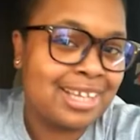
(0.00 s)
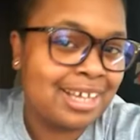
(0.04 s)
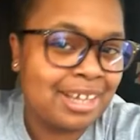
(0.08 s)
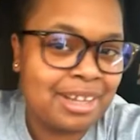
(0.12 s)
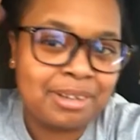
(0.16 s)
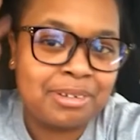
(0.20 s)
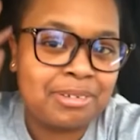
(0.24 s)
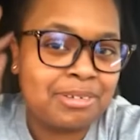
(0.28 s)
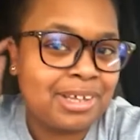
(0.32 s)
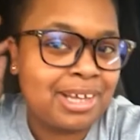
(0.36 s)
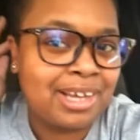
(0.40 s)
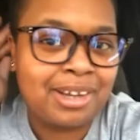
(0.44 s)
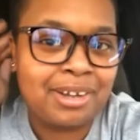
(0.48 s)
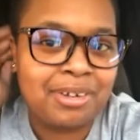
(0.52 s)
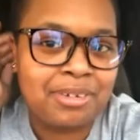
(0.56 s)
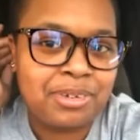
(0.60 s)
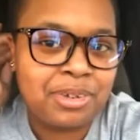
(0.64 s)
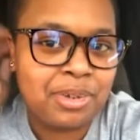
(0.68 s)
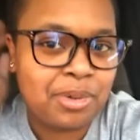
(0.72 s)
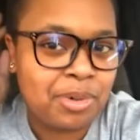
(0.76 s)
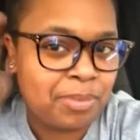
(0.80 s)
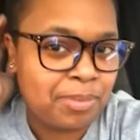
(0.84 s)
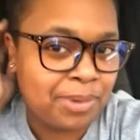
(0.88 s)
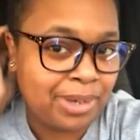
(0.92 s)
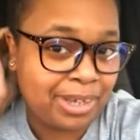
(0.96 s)
I don't. I don't
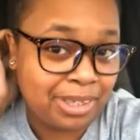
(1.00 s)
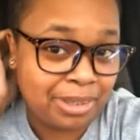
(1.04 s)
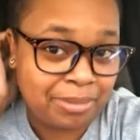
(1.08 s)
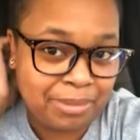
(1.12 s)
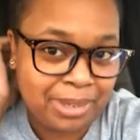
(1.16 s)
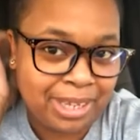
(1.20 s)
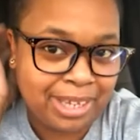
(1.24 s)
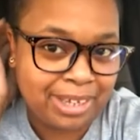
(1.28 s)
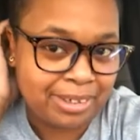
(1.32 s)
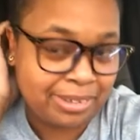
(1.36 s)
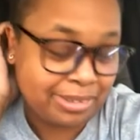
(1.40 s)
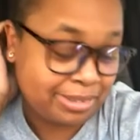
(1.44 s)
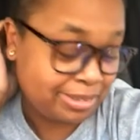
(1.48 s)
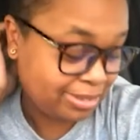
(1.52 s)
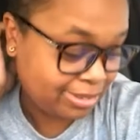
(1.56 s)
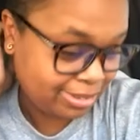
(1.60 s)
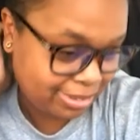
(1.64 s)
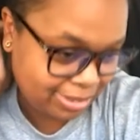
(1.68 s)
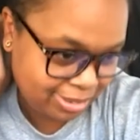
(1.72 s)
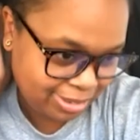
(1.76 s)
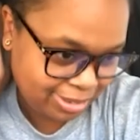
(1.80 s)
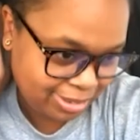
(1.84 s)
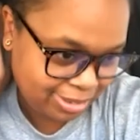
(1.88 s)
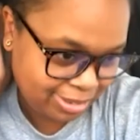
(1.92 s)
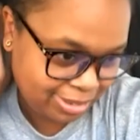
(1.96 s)
know about you, him now. You said.